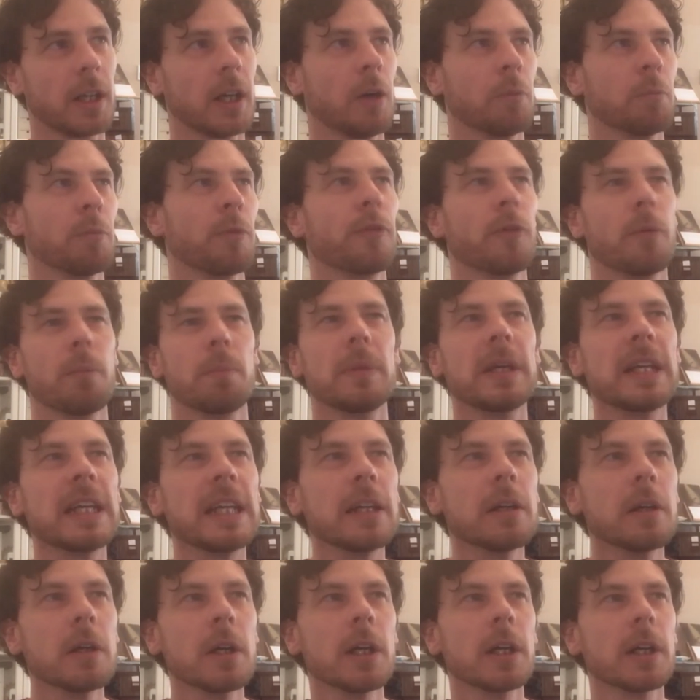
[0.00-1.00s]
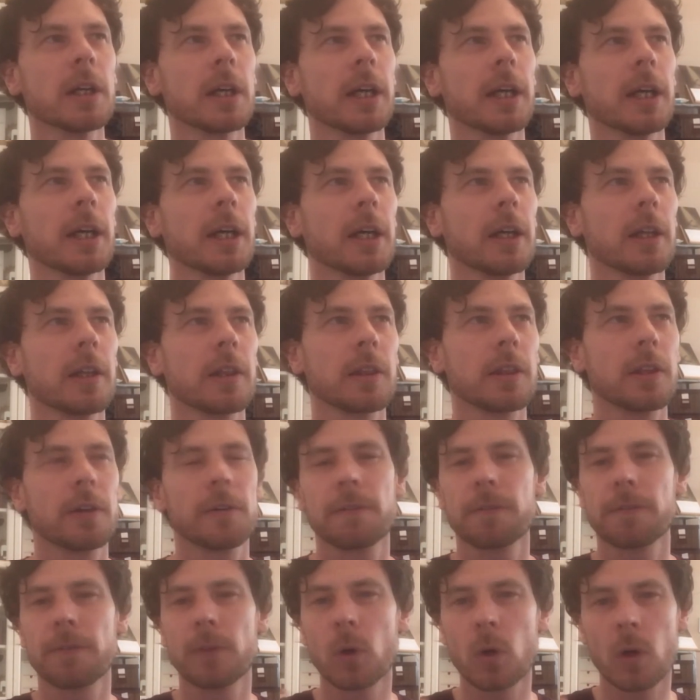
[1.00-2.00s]
For me,
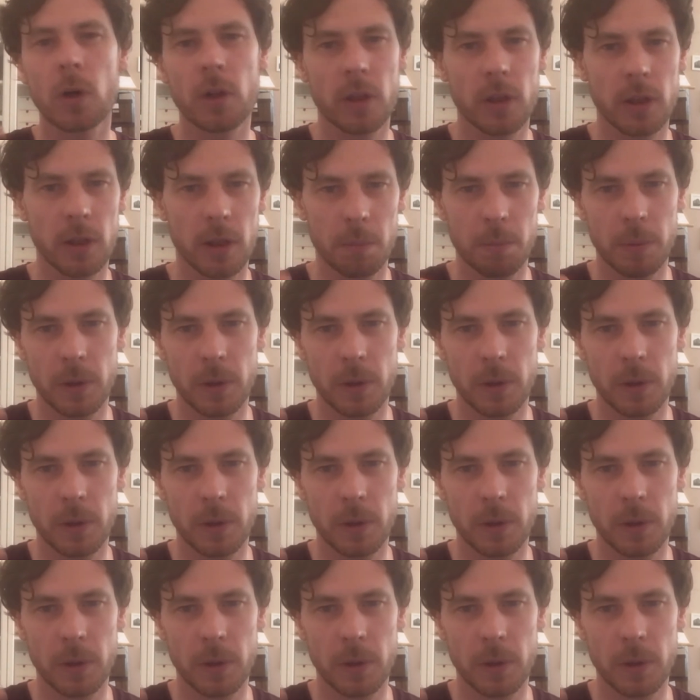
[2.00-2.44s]
the